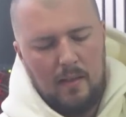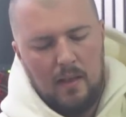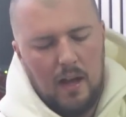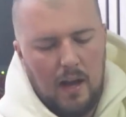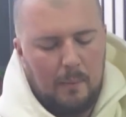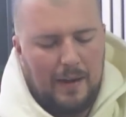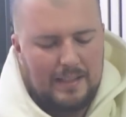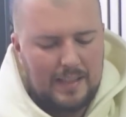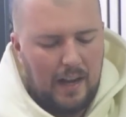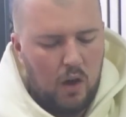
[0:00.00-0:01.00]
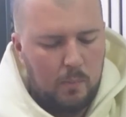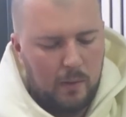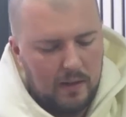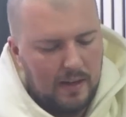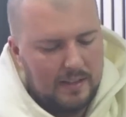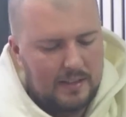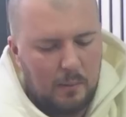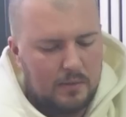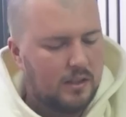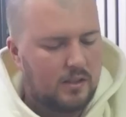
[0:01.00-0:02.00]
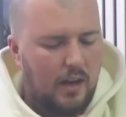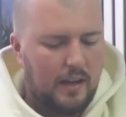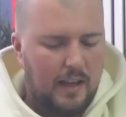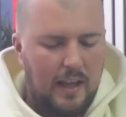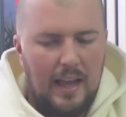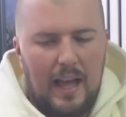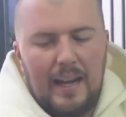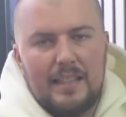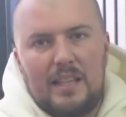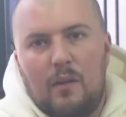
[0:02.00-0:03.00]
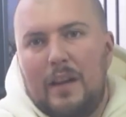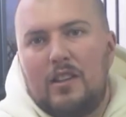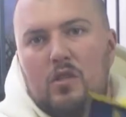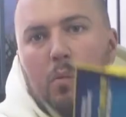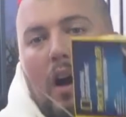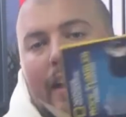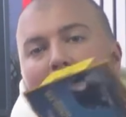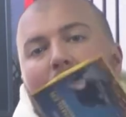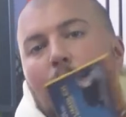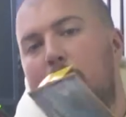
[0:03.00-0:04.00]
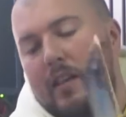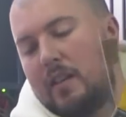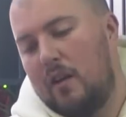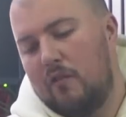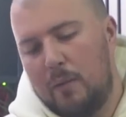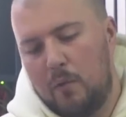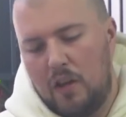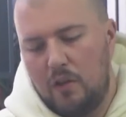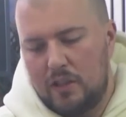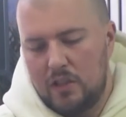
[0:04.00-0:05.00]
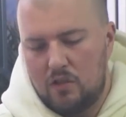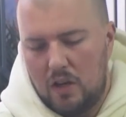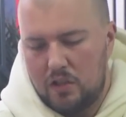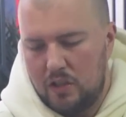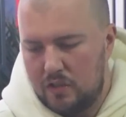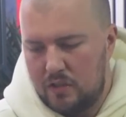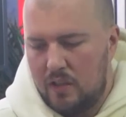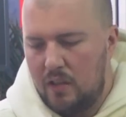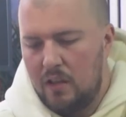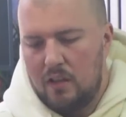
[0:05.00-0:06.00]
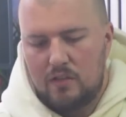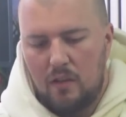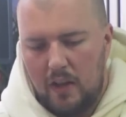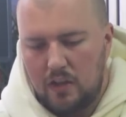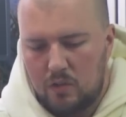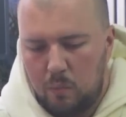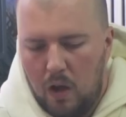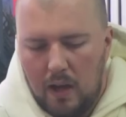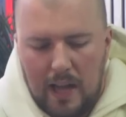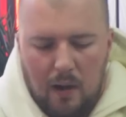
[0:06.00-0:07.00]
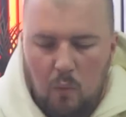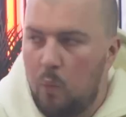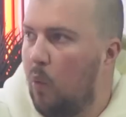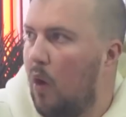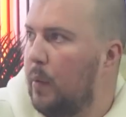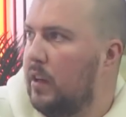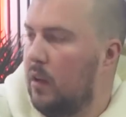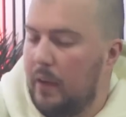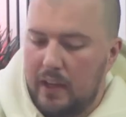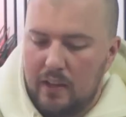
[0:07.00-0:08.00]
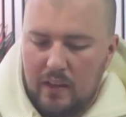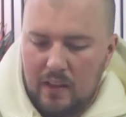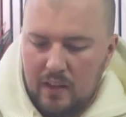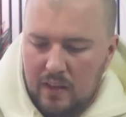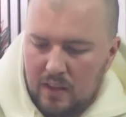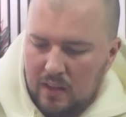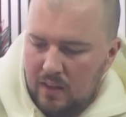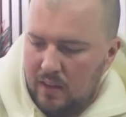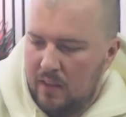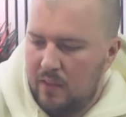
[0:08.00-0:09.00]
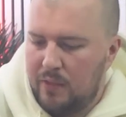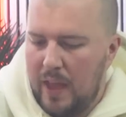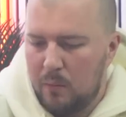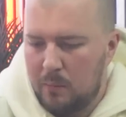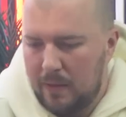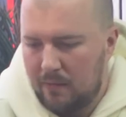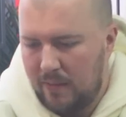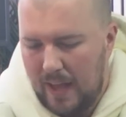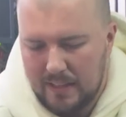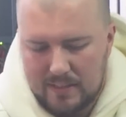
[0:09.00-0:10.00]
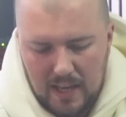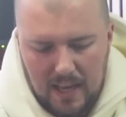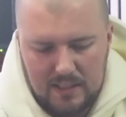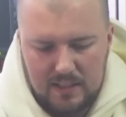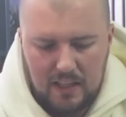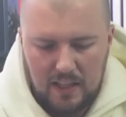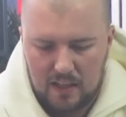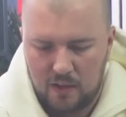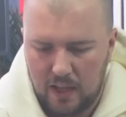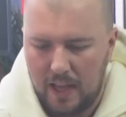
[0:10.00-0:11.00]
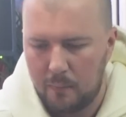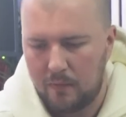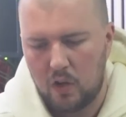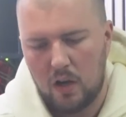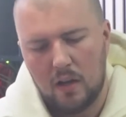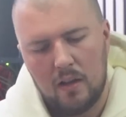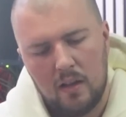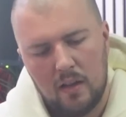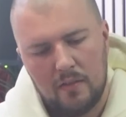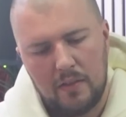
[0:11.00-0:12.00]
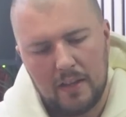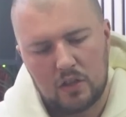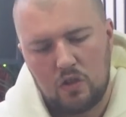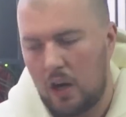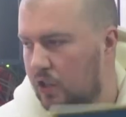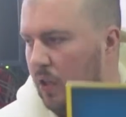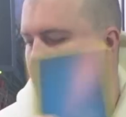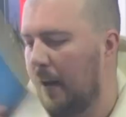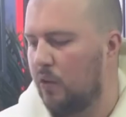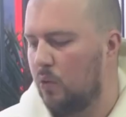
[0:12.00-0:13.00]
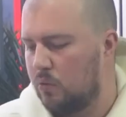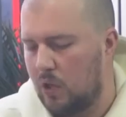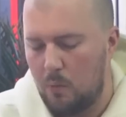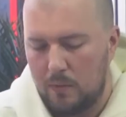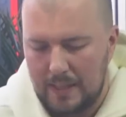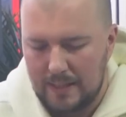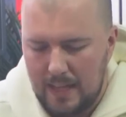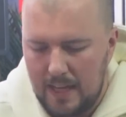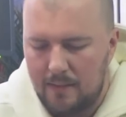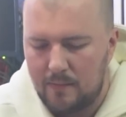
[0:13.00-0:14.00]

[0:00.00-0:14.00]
But let's get it open. Let's see what's inside it. And let's see if we can just work it out, because I don't really want to use instructions. So if I can just work out what we're doing, that would be fantastic. Okay, we've got the instruction manual. Don't need that.